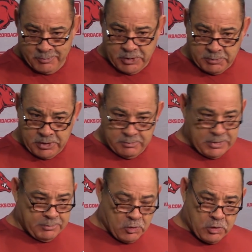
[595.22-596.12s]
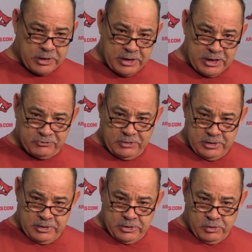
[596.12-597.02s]
But my point is,
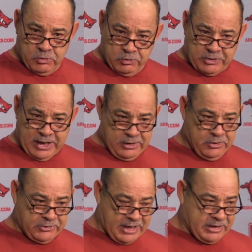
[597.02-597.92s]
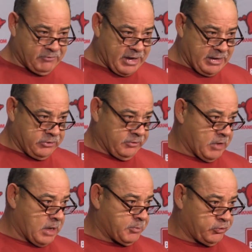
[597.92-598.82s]
you know, you take advantage of
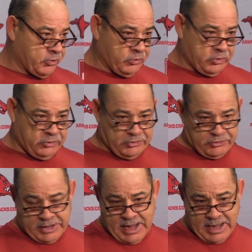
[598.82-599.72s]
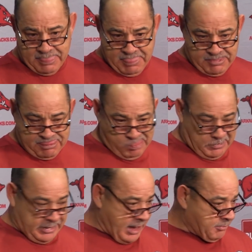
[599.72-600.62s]
the opportunities that you got.
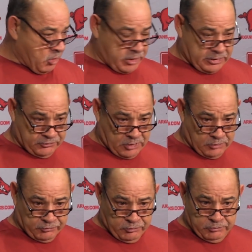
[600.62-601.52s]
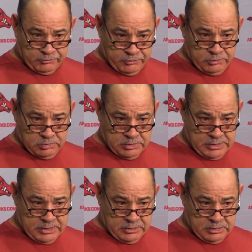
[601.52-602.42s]
And I'm Arkansas through and through,
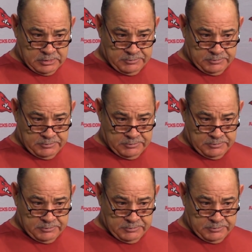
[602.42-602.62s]
and